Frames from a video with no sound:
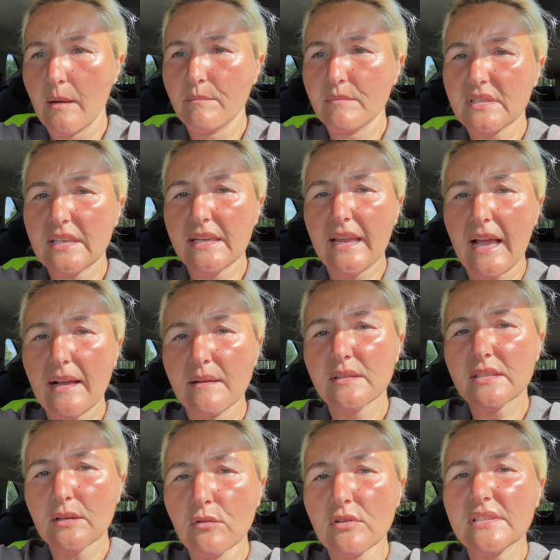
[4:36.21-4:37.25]
So yeah,
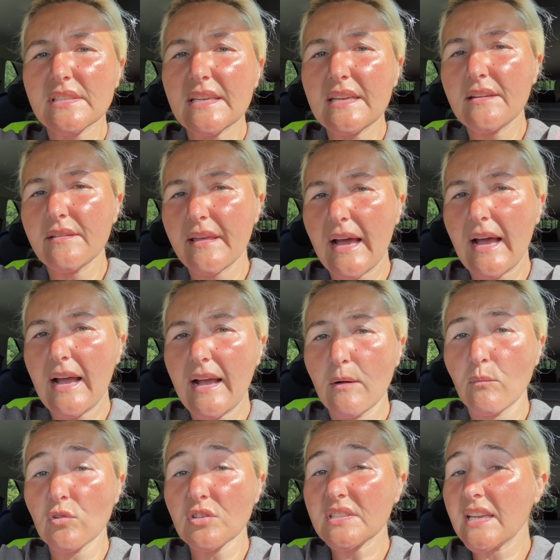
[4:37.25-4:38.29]
so we'll see you there and
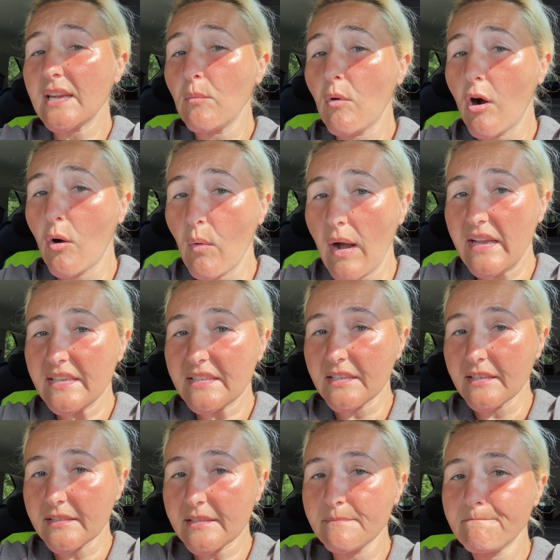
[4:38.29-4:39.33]
we'll see what awaits
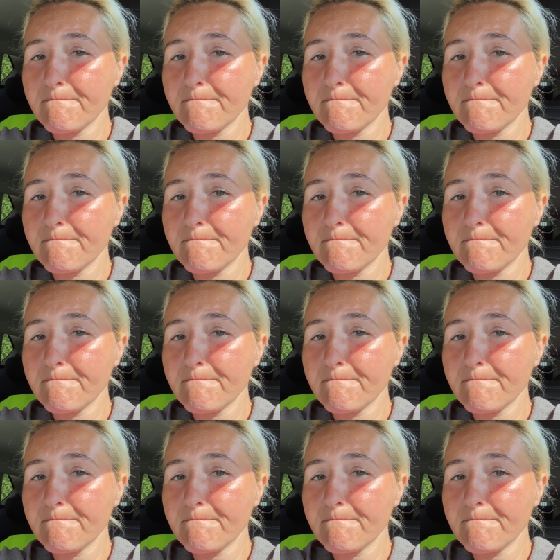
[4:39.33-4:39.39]
us.